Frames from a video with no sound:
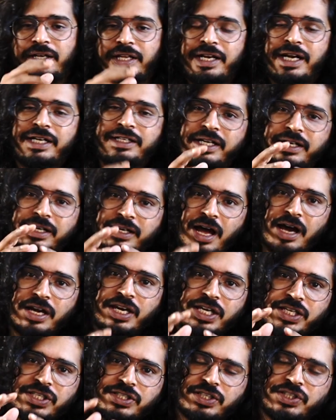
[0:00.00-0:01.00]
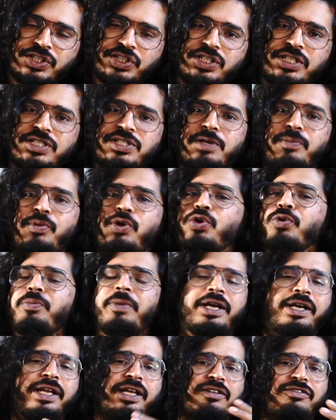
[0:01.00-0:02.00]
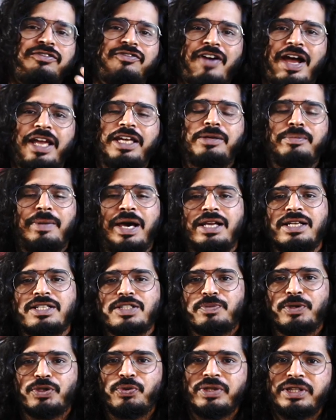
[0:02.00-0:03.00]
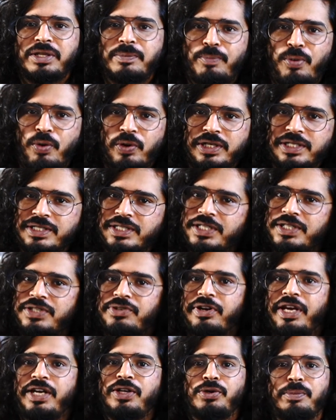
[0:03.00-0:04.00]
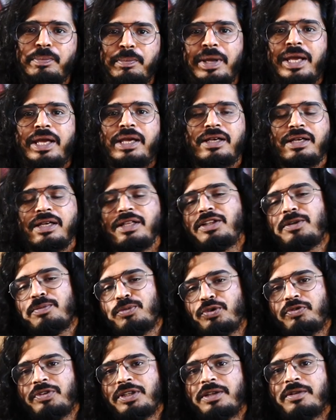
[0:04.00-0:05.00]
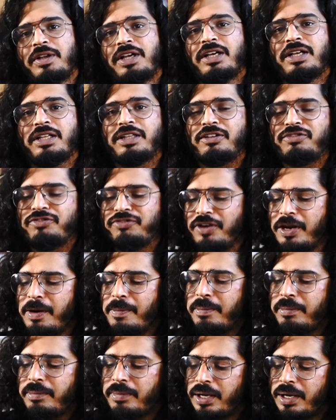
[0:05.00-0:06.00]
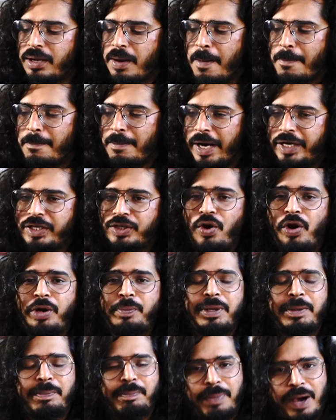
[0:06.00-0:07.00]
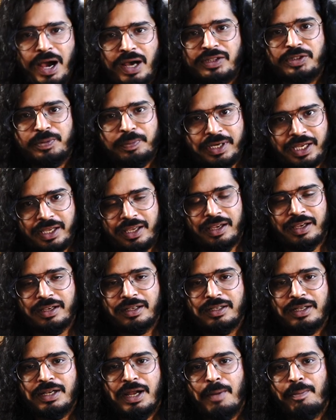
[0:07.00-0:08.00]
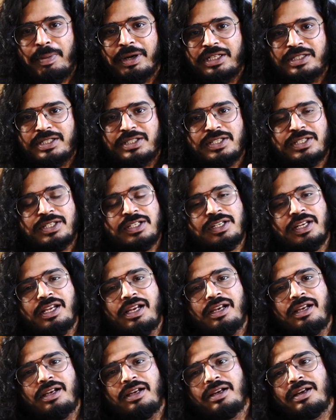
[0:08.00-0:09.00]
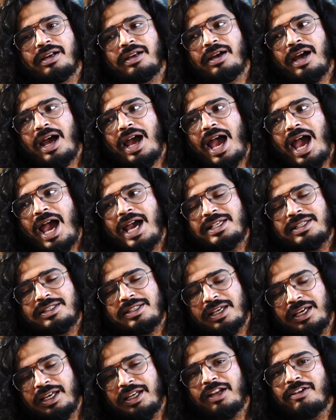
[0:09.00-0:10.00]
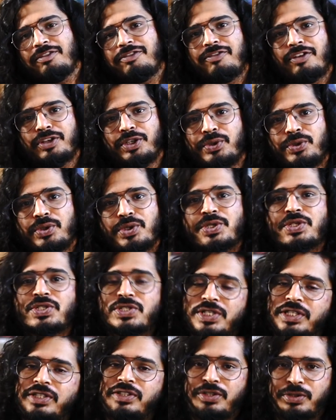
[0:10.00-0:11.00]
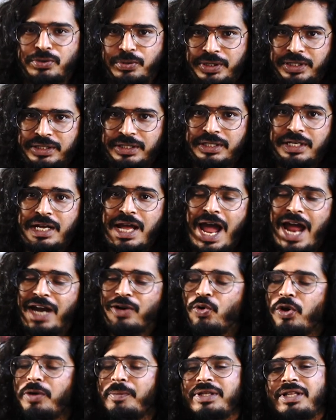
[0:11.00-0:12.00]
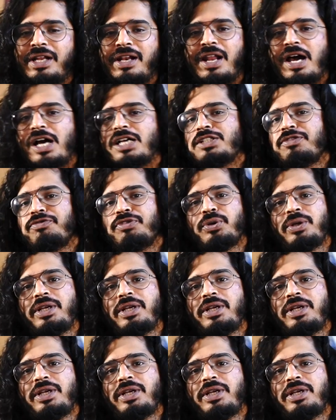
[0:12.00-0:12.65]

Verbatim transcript: Director Rakesh Sashii is able to maintain a fine balance between the points he's trying to make in the movie. The film might not be path-breaking, but it still has enough for you to sit through it. And going by the last few